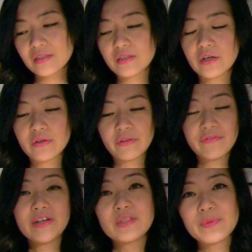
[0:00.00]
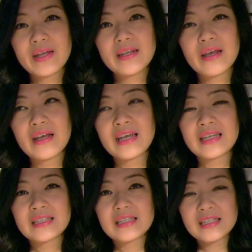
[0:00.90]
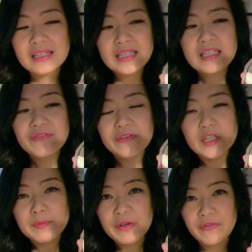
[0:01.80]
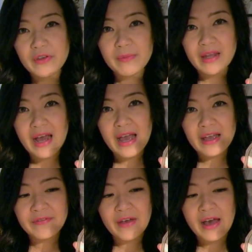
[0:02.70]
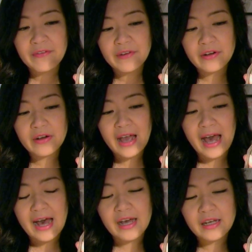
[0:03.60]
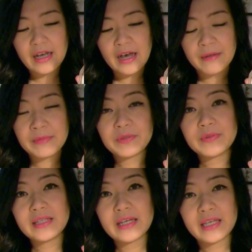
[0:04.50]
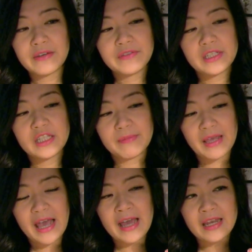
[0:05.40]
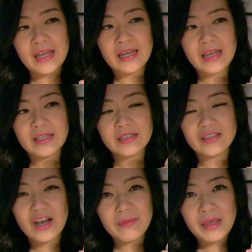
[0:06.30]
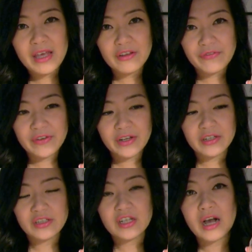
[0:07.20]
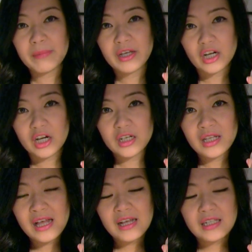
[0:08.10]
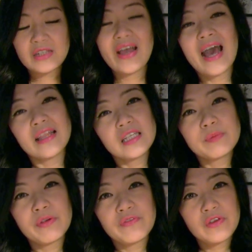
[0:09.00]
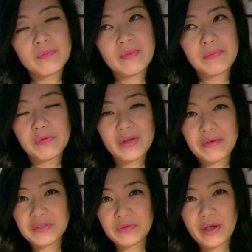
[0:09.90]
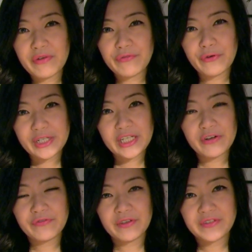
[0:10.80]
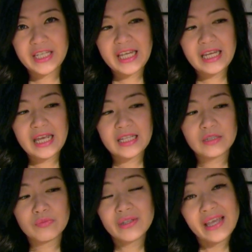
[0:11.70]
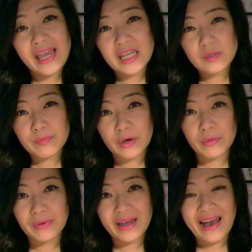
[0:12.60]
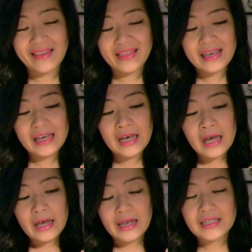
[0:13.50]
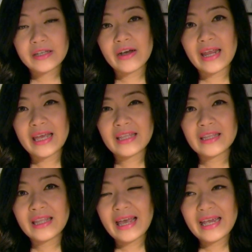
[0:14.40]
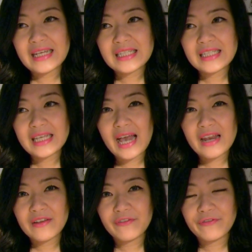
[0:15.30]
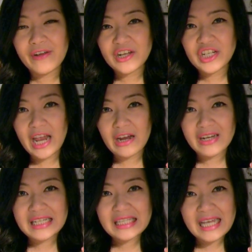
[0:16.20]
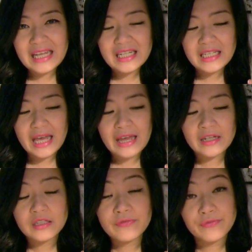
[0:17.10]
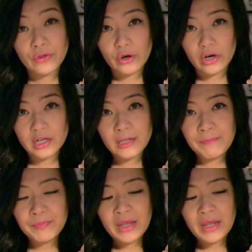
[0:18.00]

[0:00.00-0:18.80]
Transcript: So the first one is, this is the first perfume that I have ever had. This is gifted to me, and it is Tommy Hilfiger's Tommy Girl. So I had this perfume maybe when I was around 14 or 15. It's really age appropriate, I think. It's got a light, kind of fresh, airy scent, and it's floral.